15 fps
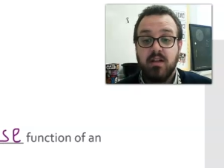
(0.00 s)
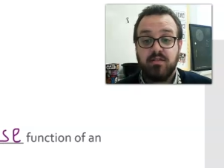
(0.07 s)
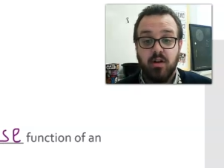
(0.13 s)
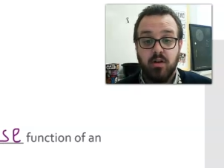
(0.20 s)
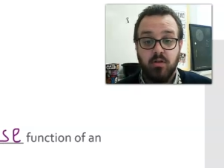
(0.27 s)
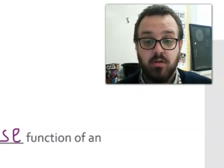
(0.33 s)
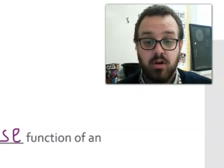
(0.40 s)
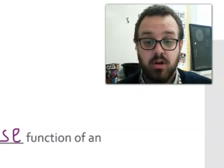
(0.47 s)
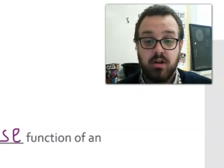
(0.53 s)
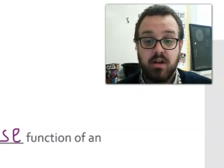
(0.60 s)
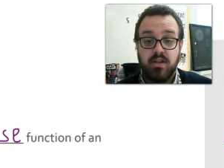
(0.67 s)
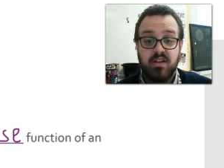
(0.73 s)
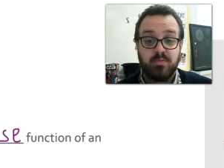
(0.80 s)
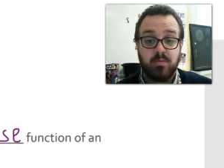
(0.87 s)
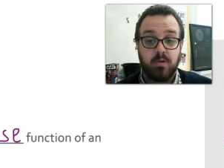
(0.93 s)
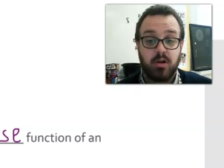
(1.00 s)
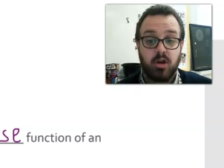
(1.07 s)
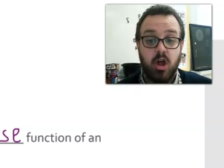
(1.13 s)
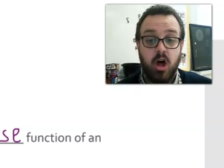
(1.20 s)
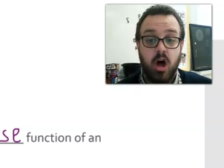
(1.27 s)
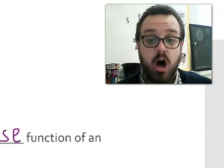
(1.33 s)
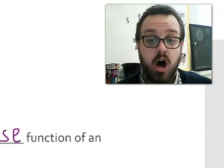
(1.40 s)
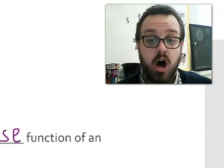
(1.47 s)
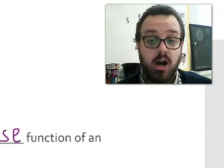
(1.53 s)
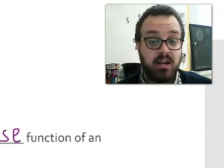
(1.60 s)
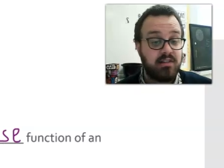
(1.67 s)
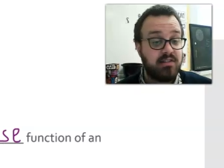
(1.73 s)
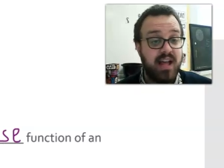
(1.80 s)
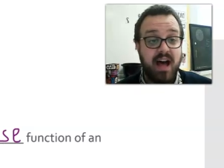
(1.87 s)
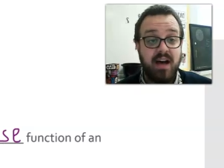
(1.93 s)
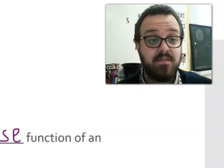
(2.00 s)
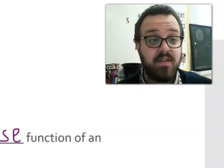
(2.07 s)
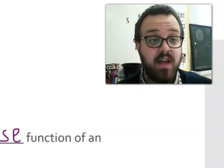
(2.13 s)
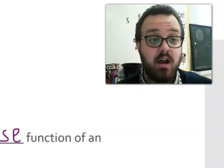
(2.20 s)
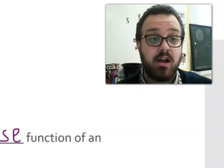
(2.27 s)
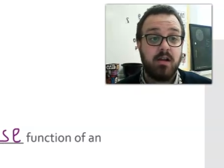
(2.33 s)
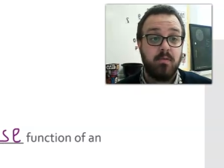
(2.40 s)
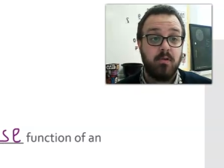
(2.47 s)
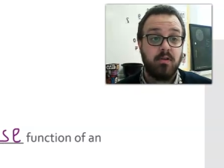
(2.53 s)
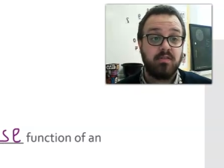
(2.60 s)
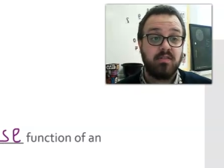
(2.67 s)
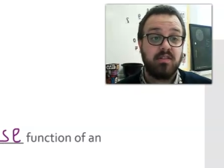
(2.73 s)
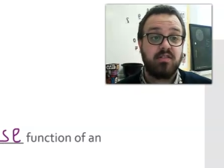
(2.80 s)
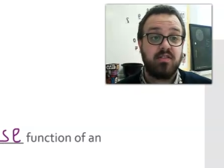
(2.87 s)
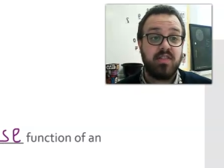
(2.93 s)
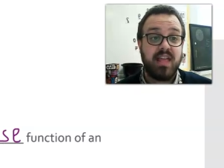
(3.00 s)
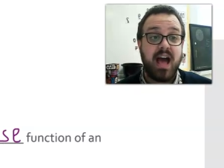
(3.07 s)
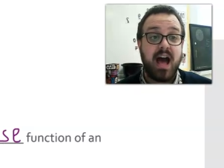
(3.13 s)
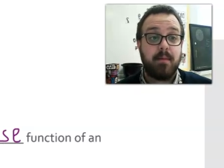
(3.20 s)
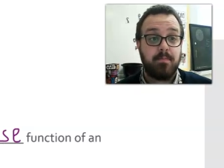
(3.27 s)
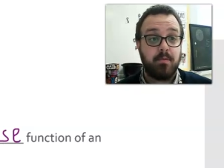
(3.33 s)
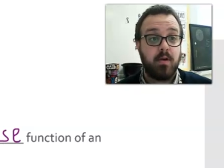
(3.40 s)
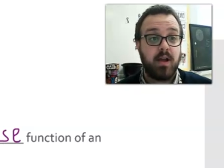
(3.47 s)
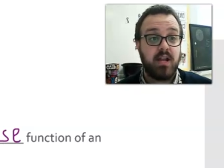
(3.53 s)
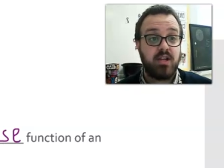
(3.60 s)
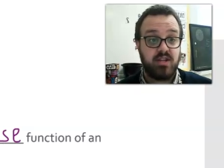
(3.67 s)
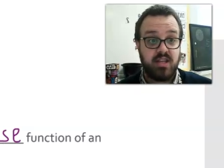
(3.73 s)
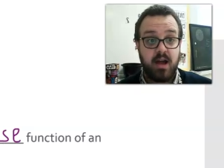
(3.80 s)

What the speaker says: So literally this word log, it's not variables, it's the operation.